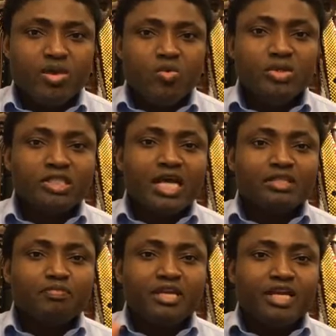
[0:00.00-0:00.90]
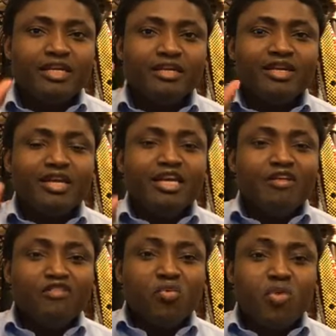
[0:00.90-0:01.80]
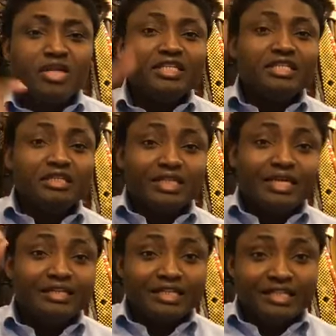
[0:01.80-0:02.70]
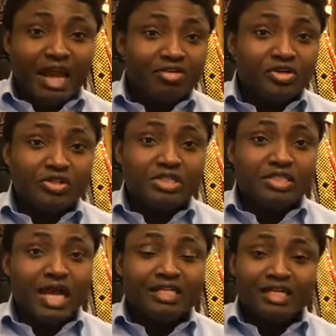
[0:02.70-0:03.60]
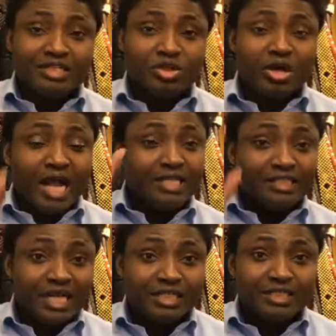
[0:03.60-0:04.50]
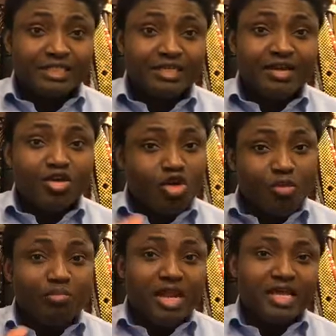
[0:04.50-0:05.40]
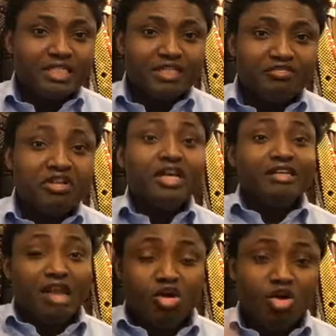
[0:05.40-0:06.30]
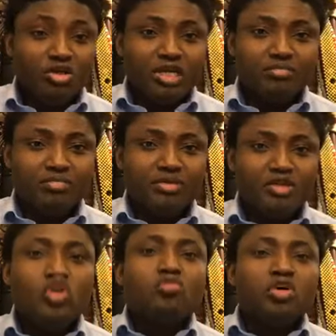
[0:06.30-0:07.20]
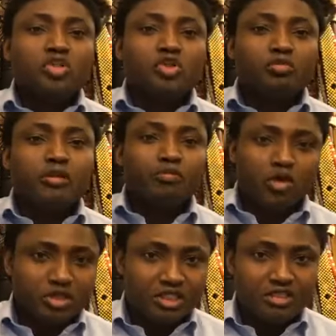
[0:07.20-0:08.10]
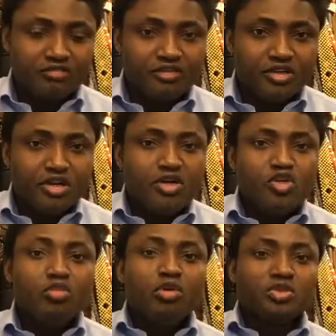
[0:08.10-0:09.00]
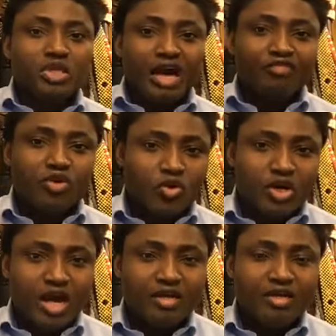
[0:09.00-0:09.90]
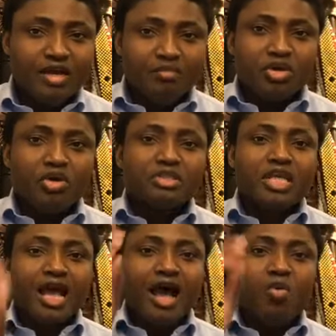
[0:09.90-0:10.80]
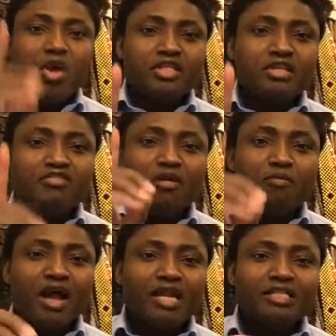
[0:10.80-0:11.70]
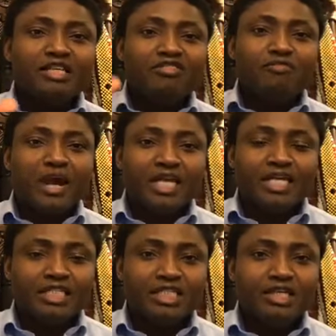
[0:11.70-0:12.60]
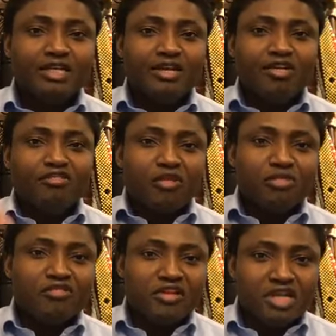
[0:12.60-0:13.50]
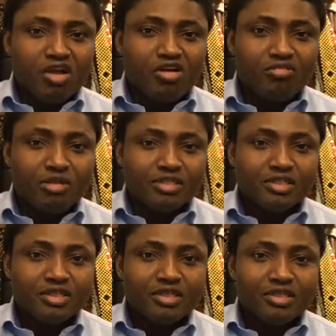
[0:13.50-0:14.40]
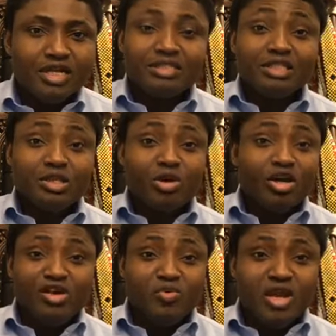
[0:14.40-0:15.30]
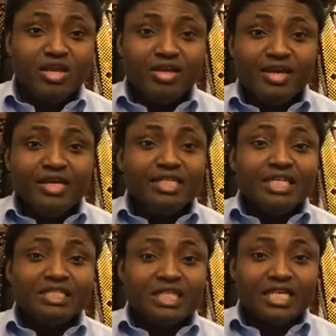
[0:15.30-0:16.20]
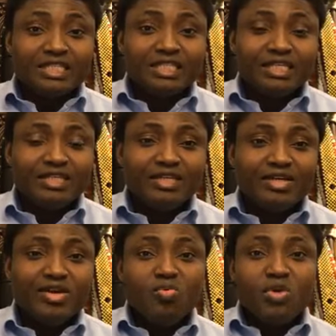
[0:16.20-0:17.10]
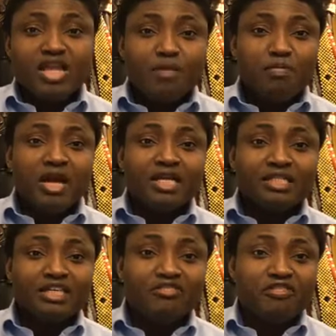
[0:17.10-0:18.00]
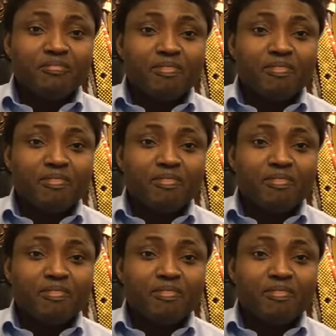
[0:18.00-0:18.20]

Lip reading: without being, even when the diagnosis and the result and the test come negative, they hold them. You must be positive. You must have corona because they are waiting for palliative package from the federal government. That is the only way the state will get palliative